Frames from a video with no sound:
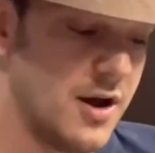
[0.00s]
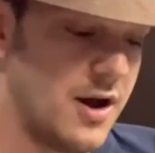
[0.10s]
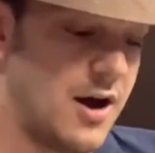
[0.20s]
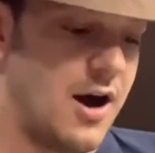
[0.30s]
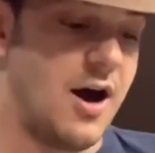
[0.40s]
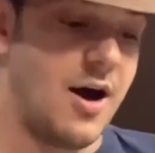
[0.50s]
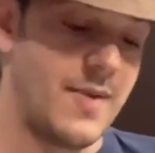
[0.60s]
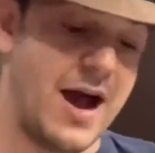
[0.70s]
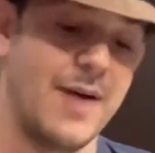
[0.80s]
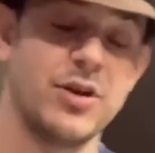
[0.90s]

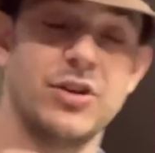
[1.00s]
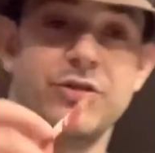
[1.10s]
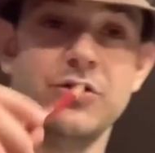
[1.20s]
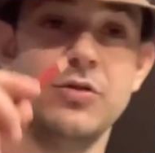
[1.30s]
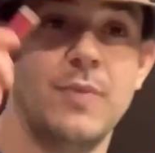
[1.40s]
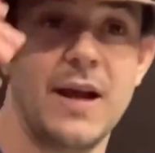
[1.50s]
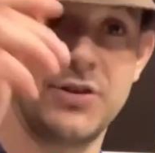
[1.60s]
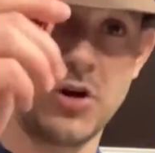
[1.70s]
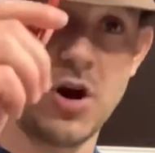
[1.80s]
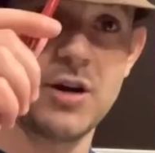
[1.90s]
I'm gonna do my
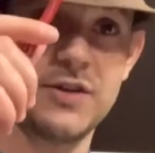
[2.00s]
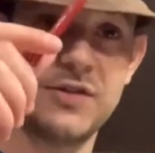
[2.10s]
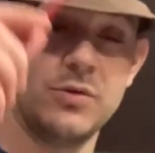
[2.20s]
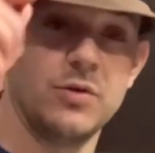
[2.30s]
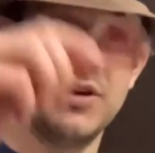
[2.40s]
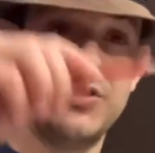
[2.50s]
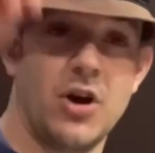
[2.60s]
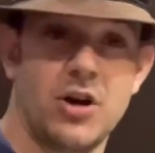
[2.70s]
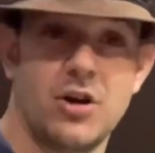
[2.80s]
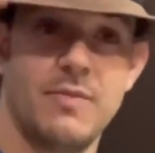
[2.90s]
darks or a
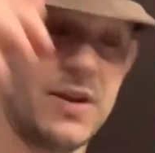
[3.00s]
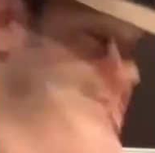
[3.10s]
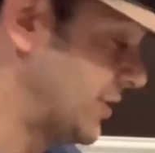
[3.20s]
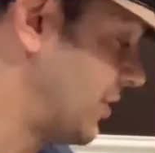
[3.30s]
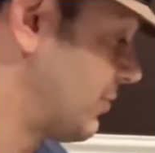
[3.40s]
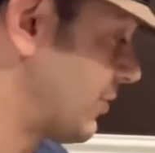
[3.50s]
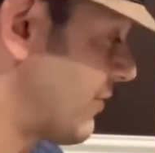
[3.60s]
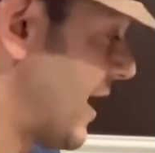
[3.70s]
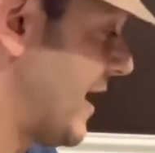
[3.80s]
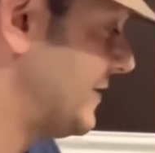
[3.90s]
darker midtone with
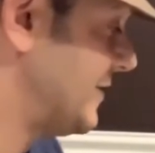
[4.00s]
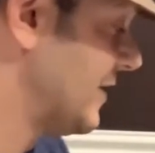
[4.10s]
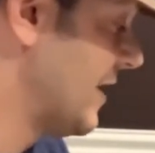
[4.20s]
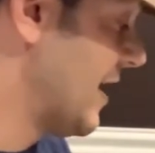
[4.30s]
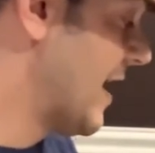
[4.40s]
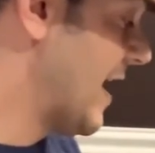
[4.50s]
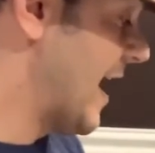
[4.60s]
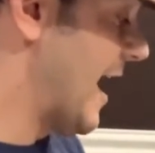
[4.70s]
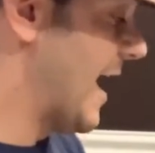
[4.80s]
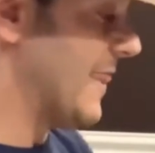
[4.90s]
reds.
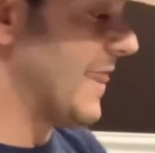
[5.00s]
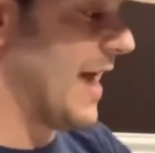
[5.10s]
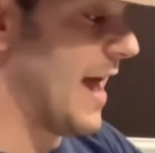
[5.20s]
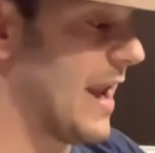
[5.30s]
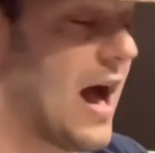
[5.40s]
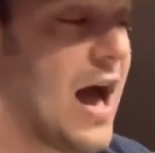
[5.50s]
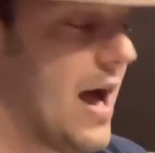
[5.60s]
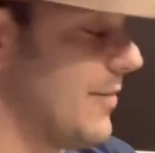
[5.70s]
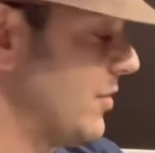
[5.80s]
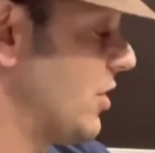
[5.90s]
And then
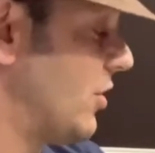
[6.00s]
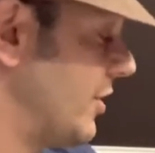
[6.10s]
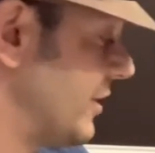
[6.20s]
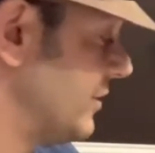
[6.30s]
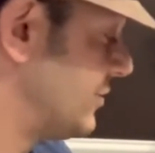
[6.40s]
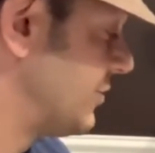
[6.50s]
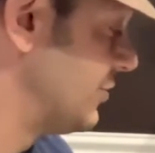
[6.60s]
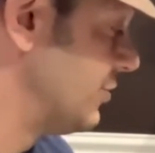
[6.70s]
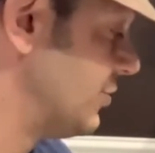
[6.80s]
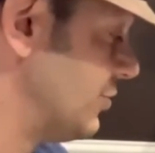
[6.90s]
I'm going
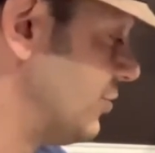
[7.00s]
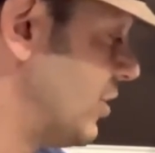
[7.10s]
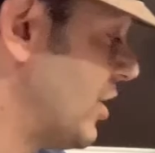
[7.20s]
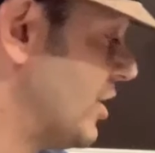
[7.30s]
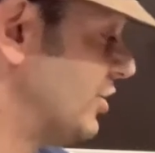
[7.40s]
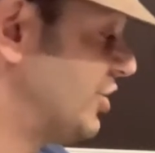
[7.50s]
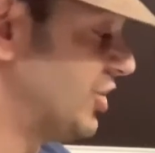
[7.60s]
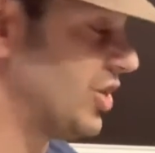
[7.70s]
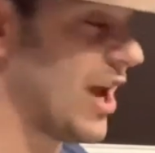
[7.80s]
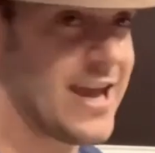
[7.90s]
to
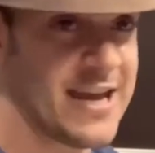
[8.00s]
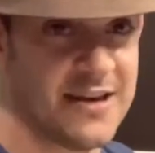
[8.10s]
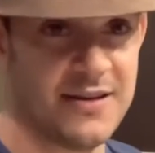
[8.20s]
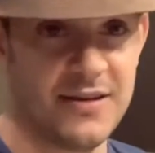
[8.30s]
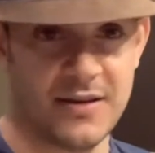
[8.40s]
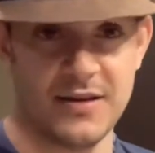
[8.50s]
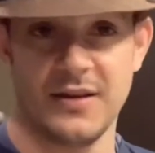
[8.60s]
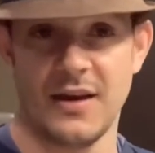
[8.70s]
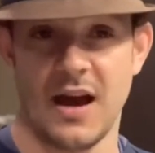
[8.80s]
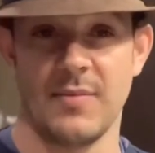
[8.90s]
shade.
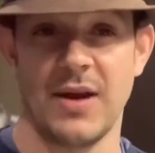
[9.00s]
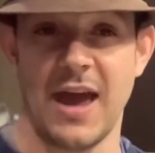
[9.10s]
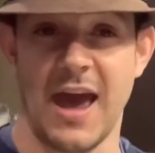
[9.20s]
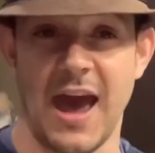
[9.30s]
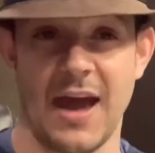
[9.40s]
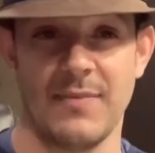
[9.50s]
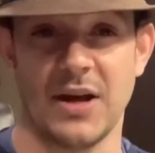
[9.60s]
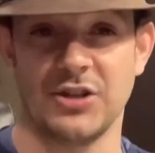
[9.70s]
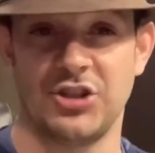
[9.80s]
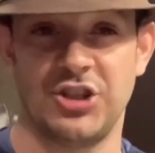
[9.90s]
I'm gonna add
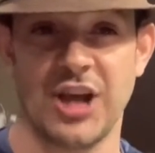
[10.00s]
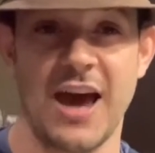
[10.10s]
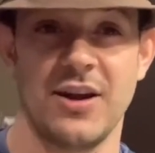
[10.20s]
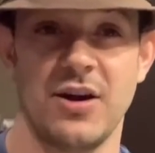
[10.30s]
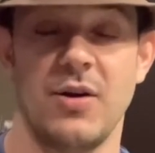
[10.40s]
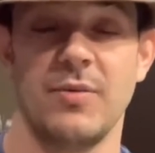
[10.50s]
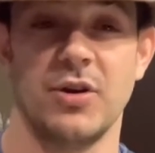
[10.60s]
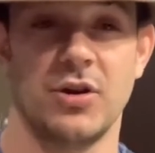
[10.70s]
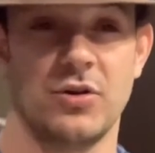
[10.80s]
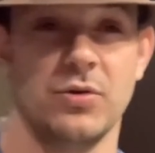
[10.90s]
my shadow. I'm
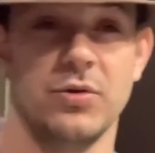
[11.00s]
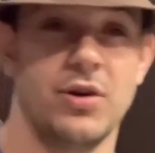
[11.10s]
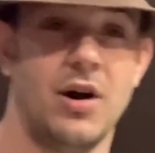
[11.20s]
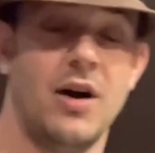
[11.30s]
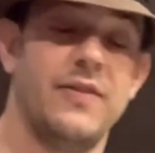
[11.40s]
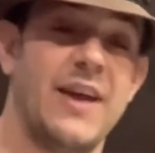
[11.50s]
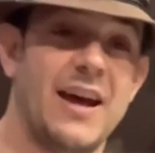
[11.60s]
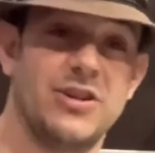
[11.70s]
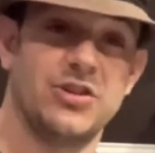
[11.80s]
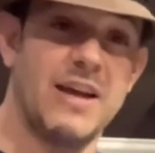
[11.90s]
gonna cool it off and
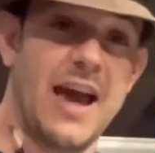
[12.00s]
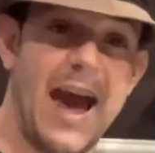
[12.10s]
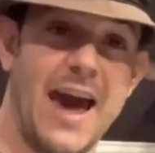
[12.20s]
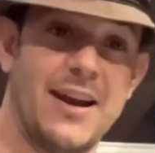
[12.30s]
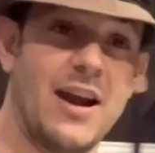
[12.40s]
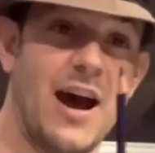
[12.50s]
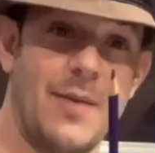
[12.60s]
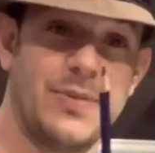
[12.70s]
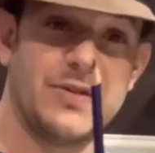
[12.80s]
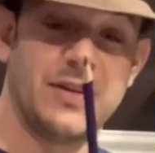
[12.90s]
actually add an opposite